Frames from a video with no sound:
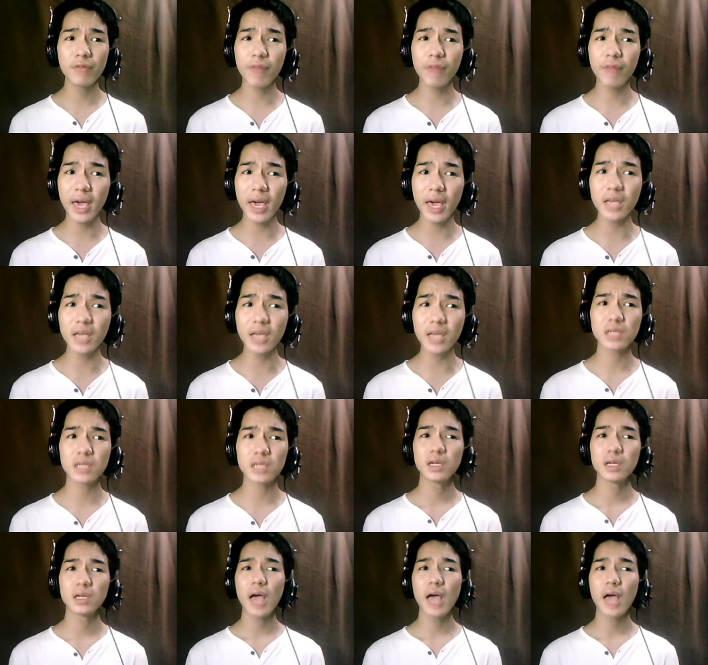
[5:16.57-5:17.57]
faked
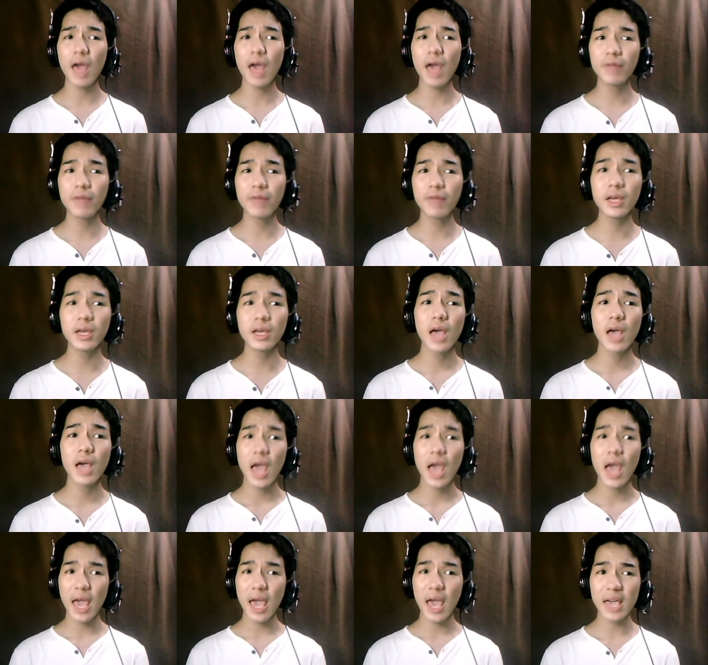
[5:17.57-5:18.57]
having
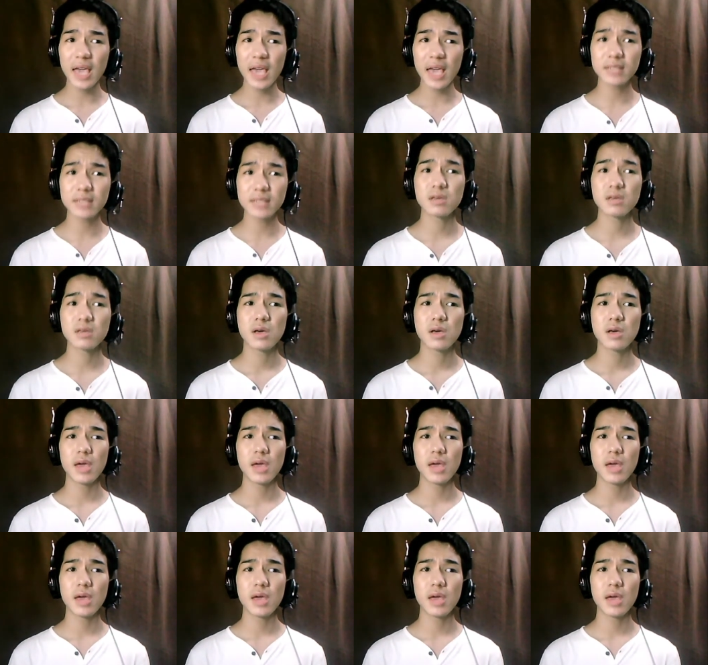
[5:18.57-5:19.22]
AIDS,